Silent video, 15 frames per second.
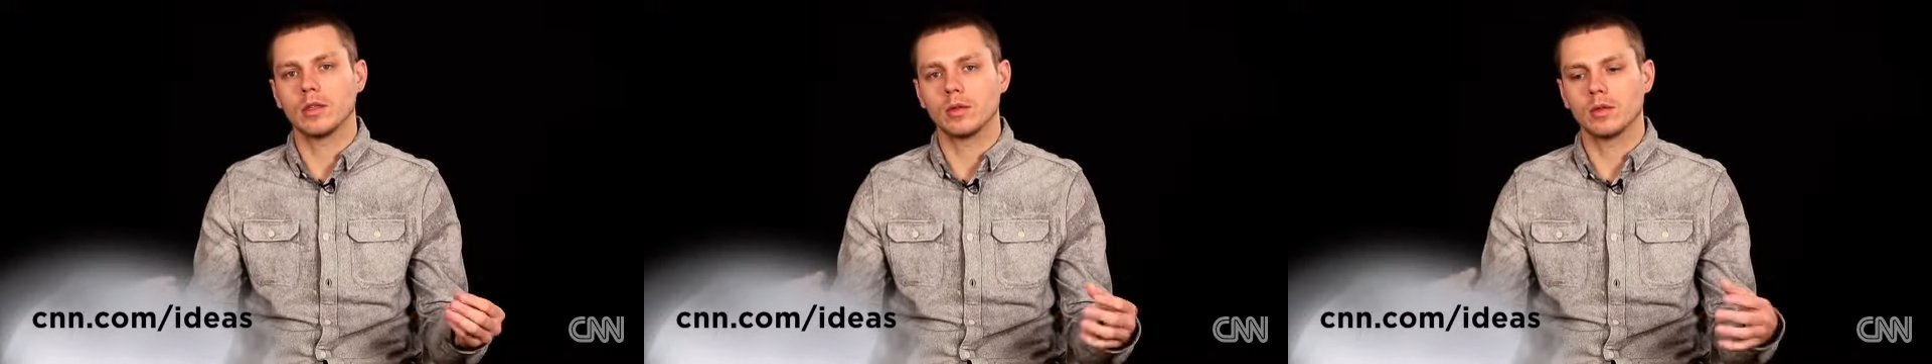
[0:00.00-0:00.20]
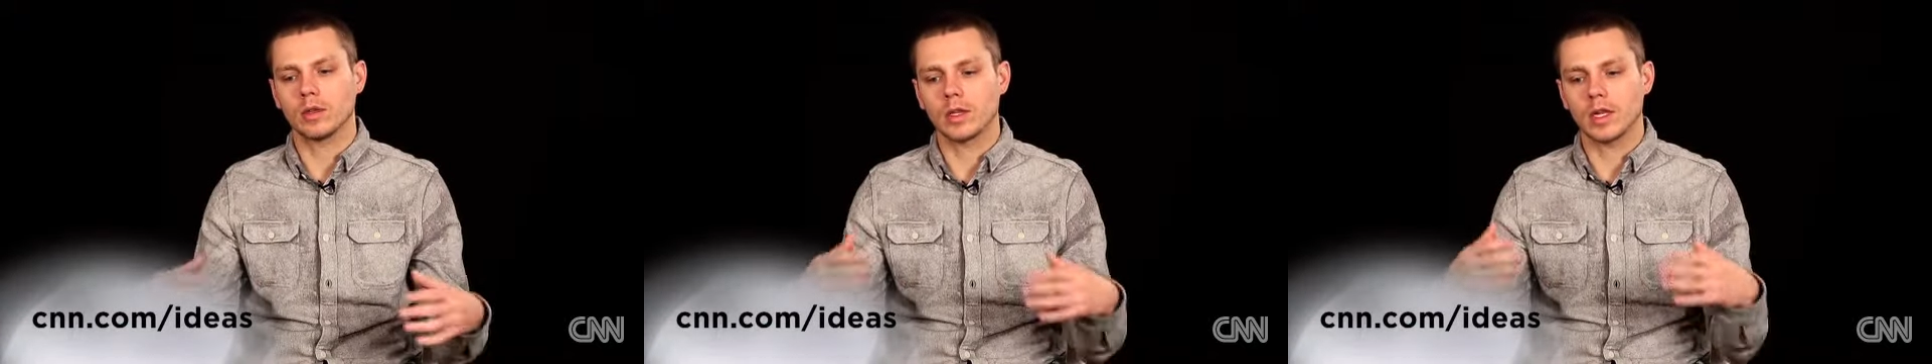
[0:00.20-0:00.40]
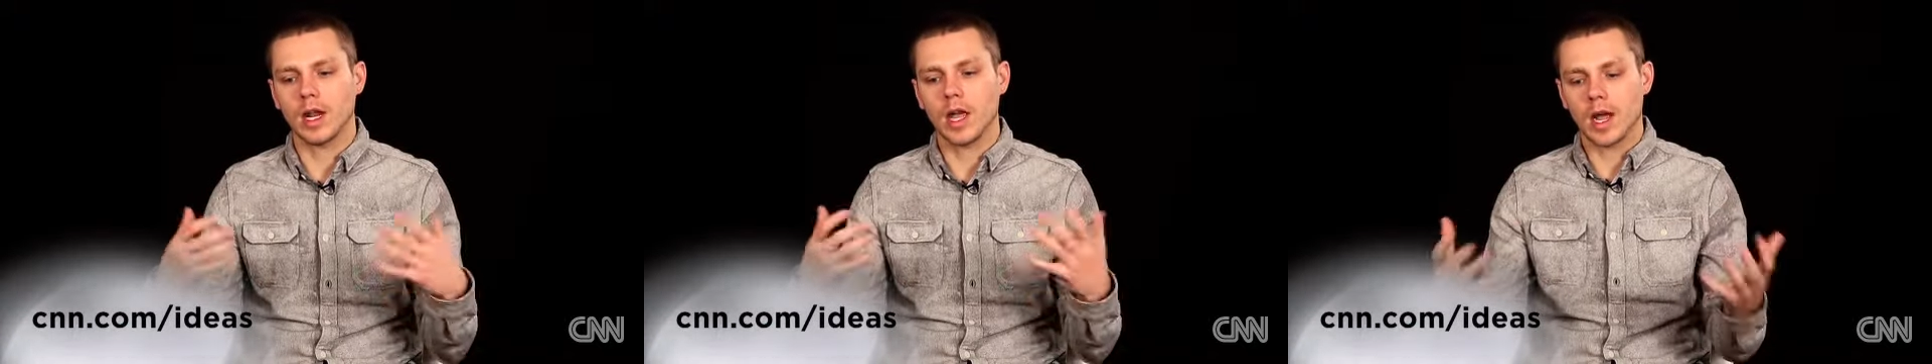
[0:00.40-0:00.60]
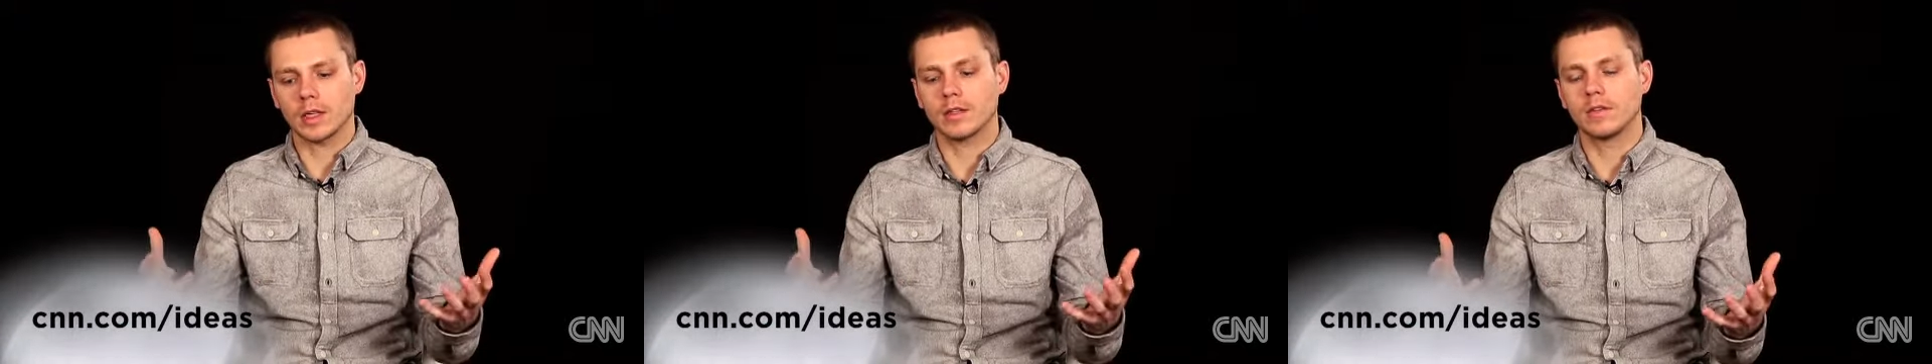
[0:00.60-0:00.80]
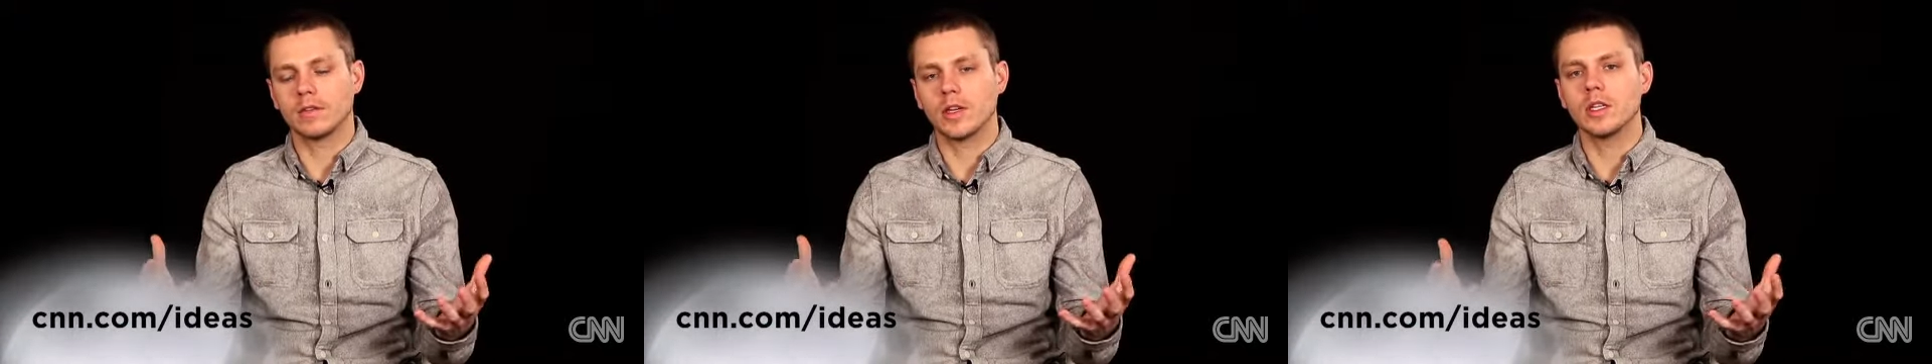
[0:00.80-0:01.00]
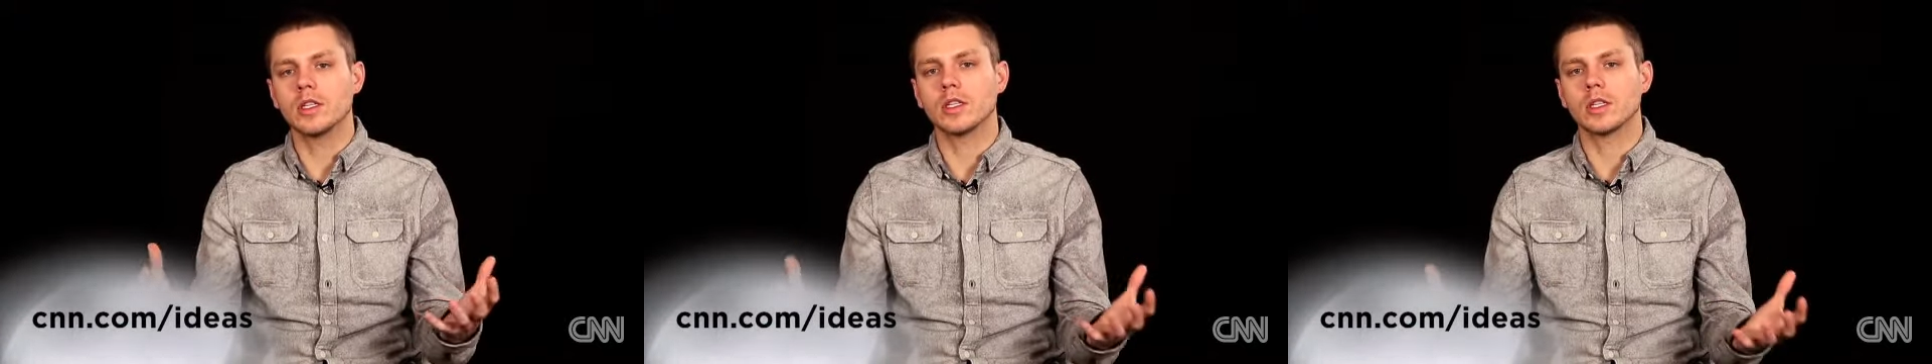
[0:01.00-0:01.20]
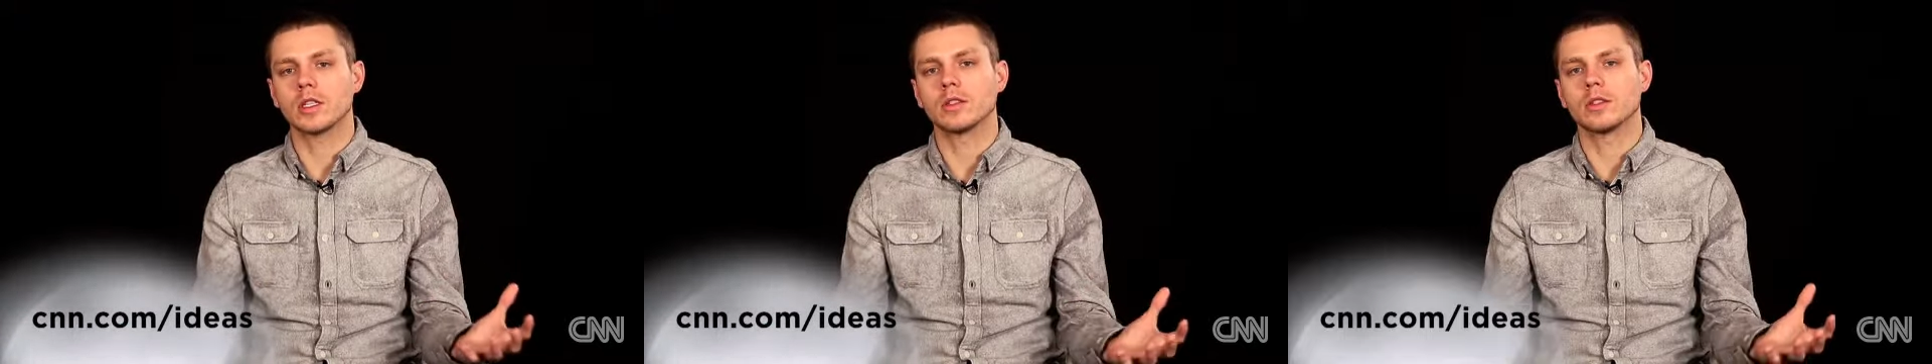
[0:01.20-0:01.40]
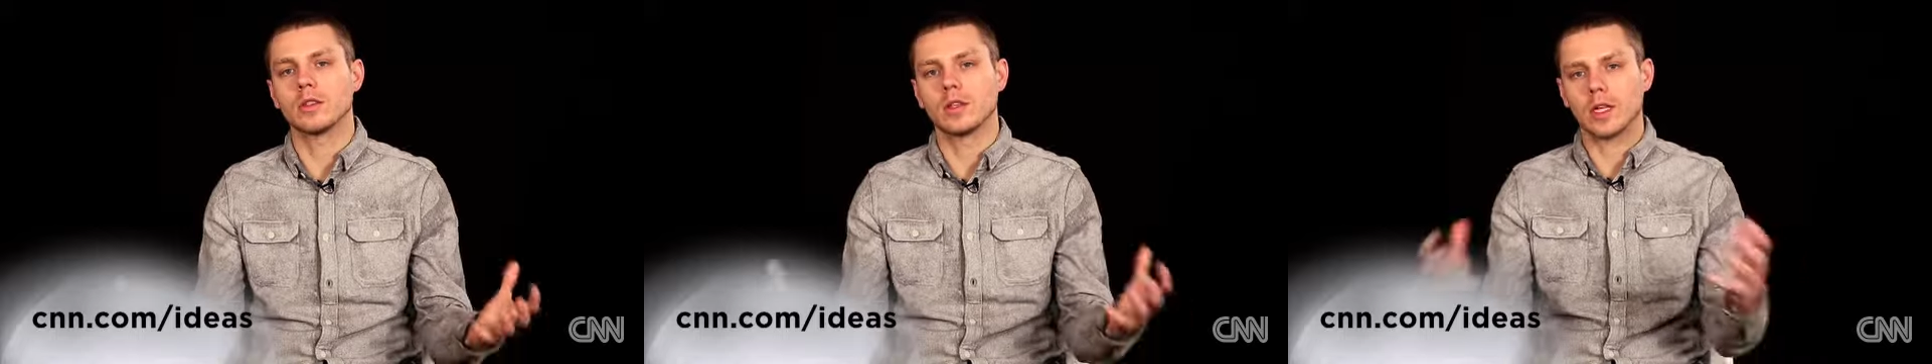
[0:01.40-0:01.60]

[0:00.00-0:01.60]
or that activation so